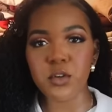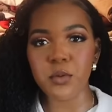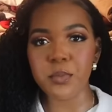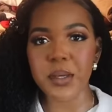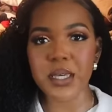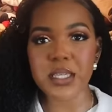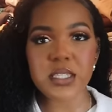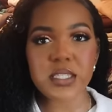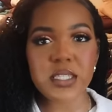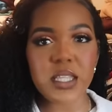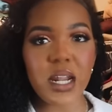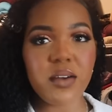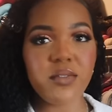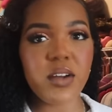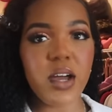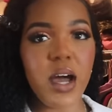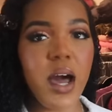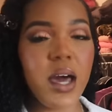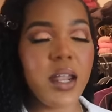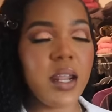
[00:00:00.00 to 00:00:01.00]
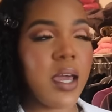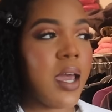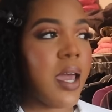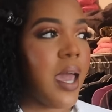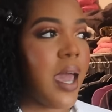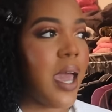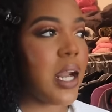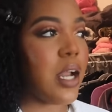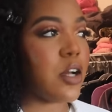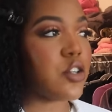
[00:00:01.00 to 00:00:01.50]
new pieces that I've got,
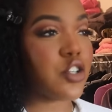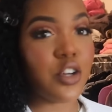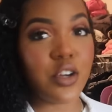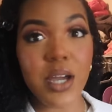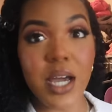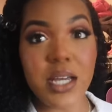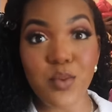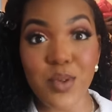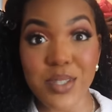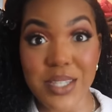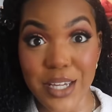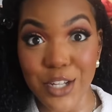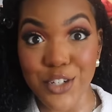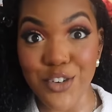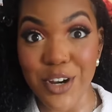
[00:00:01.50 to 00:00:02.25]
and I'll show you guys once I get